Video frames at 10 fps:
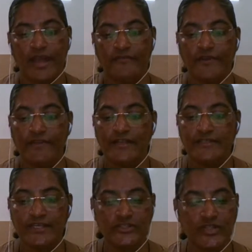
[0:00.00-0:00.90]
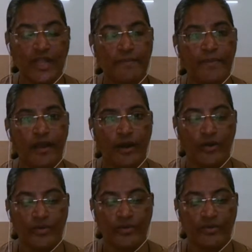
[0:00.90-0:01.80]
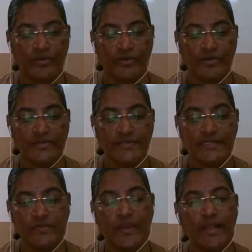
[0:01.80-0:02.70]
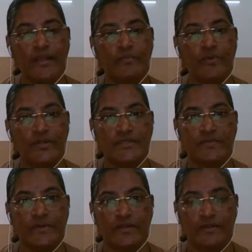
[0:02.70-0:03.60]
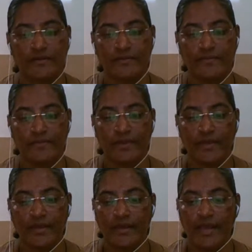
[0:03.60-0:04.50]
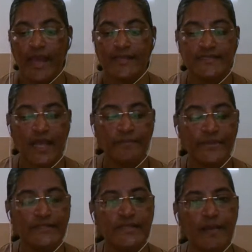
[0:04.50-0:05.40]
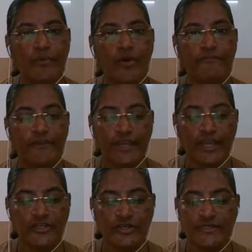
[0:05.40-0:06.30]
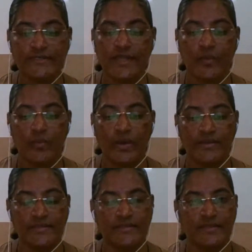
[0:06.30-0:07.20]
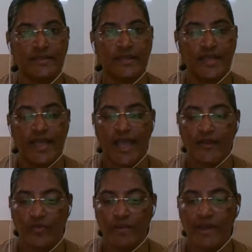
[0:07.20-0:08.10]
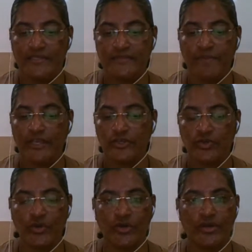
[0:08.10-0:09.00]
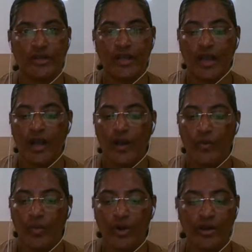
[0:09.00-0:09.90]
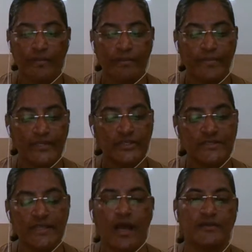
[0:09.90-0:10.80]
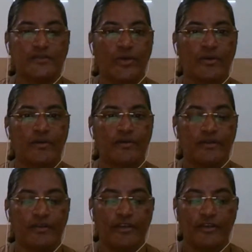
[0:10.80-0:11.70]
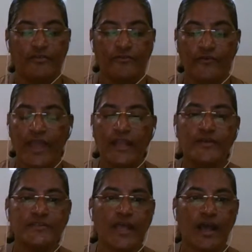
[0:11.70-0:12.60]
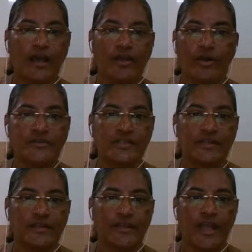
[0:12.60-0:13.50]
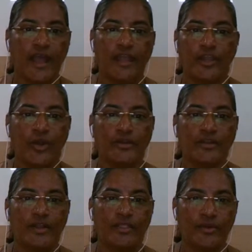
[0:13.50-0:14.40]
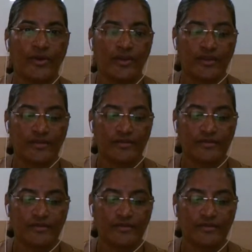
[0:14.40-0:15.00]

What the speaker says: and we will teach them how, says William Wordsworth. Examples are more efficacious than words, and we must make sure our walk matches our talk, for values are caught and not taught.